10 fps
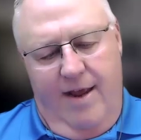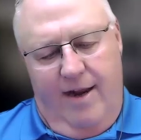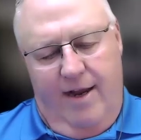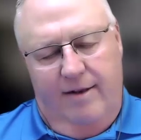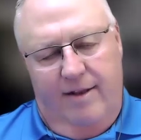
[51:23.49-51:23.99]

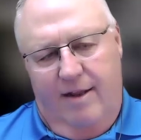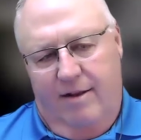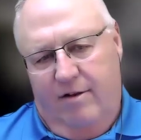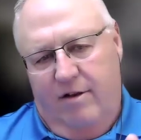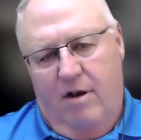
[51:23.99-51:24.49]
And
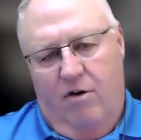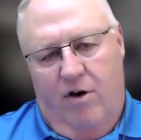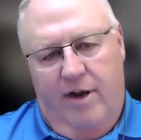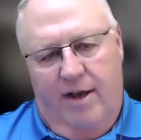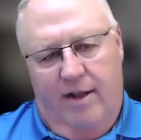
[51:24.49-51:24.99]

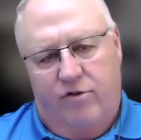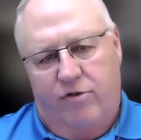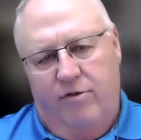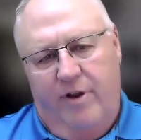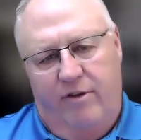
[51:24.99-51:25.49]
on
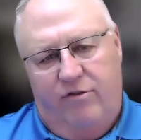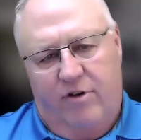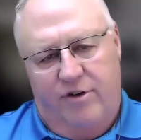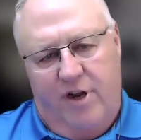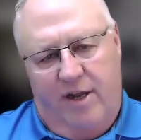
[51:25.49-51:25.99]
True East
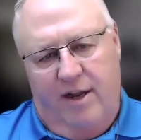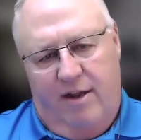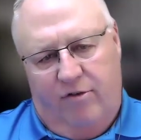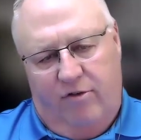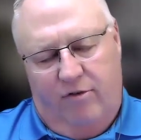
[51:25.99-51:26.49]
on
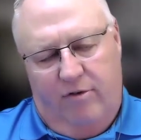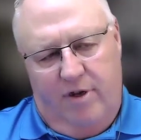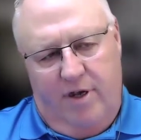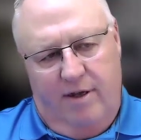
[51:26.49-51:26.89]
JNS